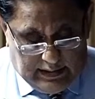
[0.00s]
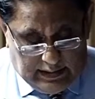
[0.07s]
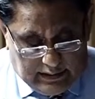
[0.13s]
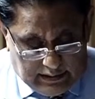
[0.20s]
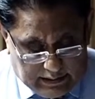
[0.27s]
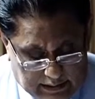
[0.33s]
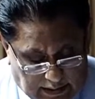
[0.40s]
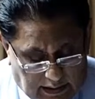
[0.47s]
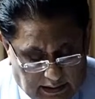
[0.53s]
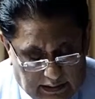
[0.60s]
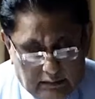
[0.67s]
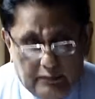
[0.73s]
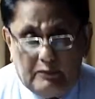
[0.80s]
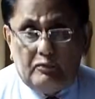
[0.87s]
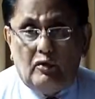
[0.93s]

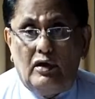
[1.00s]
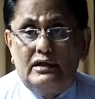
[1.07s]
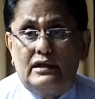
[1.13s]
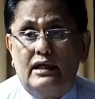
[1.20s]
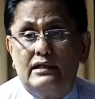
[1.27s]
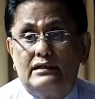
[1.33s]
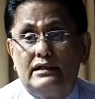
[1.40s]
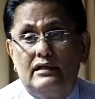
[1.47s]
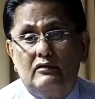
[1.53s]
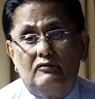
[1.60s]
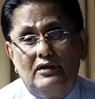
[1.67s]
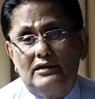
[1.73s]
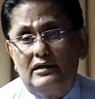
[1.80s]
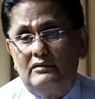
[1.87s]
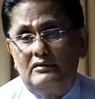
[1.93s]
Third point, I think,
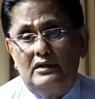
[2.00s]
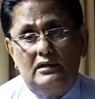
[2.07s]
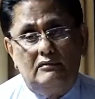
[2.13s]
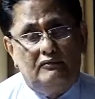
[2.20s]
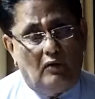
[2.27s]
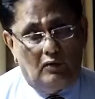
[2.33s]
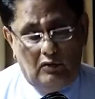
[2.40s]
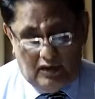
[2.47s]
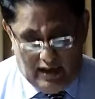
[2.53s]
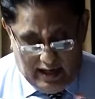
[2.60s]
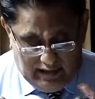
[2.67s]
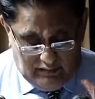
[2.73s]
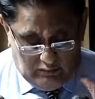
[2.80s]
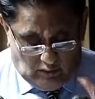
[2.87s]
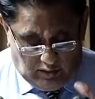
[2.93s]
whether we follow
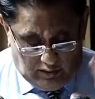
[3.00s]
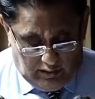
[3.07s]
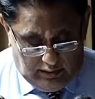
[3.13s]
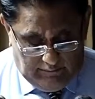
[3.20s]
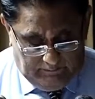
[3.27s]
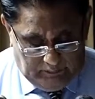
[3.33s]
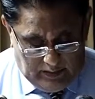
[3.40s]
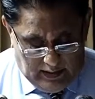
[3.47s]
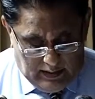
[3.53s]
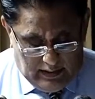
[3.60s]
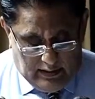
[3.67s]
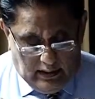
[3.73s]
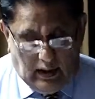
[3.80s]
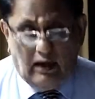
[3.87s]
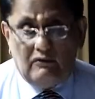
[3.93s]
any model,
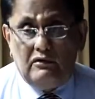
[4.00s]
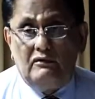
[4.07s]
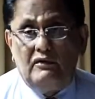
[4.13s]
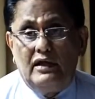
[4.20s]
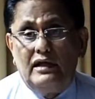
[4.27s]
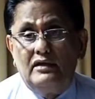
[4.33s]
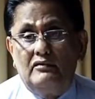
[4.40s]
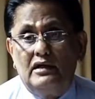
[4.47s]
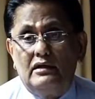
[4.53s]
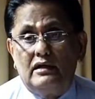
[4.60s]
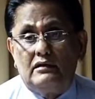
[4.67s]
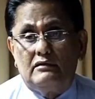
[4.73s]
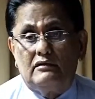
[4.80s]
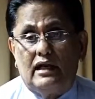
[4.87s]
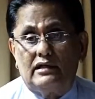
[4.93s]
our way we
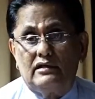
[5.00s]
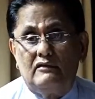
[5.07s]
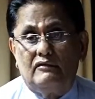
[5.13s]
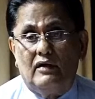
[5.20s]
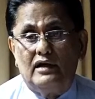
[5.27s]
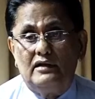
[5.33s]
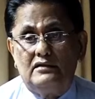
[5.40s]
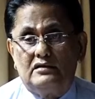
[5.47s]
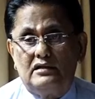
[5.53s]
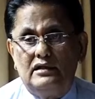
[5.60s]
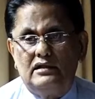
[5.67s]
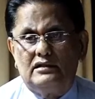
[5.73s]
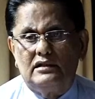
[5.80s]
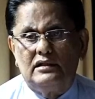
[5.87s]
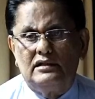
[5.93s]
ratify
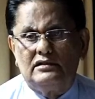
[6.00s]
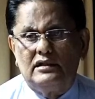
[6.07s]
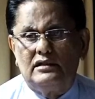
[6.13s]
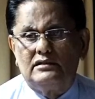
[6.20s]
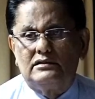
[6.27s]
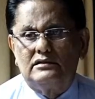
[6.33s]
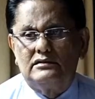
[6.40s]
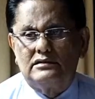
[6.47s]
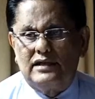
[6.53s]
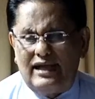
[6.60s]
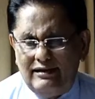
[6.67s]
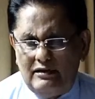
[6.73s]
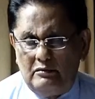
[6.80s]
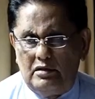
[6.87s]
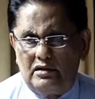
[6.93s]
treaties is
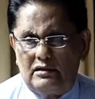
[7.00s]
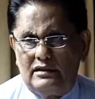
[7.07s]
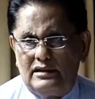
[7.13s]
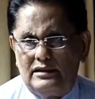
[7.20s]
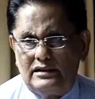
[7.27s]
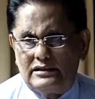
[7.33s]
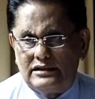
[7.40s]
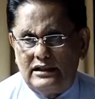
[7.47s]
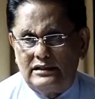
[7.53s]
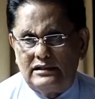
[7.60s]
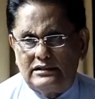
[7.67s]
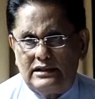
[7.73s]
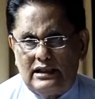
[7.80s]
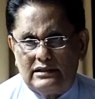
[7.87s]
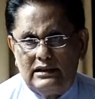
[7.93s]
terrible, in a
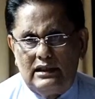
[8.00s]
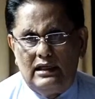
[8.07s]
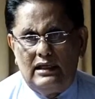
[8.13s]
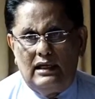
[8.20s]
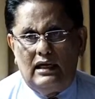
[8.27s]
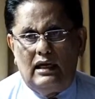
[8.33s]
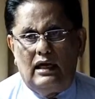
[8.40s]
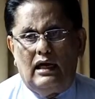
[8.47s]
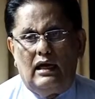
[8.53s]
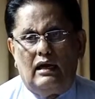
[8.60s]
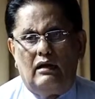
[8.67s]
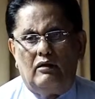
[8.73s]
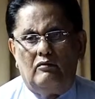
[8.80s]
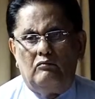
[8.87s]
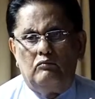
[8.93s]
sense that
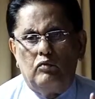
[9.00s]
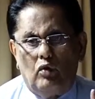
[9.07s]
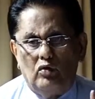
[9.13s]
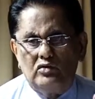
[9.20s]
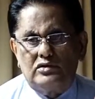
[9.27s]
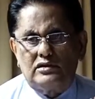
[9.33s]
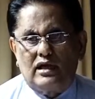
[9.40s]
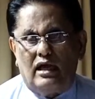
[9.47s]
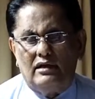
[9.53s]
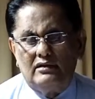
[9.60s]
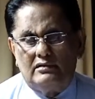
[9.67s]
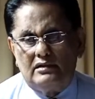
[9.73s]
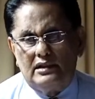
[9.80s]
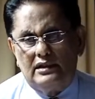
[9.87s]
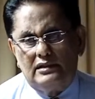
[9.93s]
most
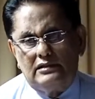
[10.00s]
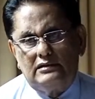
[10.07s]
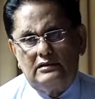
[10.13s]
countries,